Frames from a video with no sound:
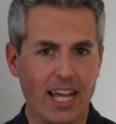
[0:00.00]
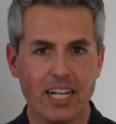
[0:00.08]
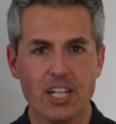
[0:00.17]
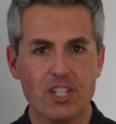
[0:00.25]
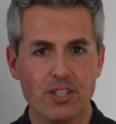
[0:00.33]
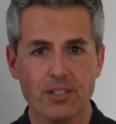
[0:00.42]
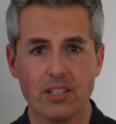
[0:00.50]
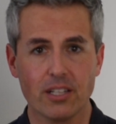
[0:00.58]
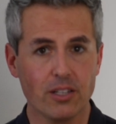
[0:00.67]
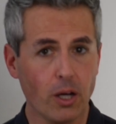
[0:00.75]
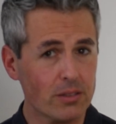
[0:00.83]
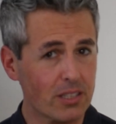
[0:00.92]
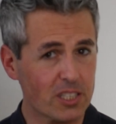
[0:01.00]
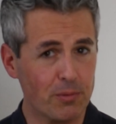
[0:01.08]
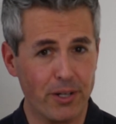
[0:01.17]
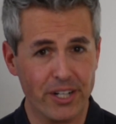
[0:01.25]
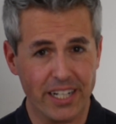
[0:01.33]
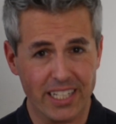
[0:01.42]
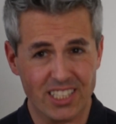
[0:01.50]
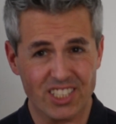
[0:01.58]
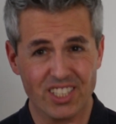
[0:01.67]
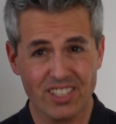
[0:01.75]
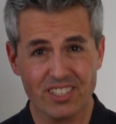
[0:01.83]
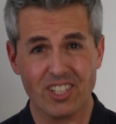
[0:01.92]
and ensure that those
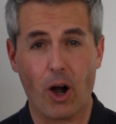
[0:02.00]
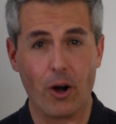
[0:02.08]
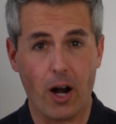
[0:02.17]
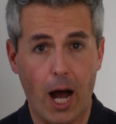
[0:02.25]
experiences are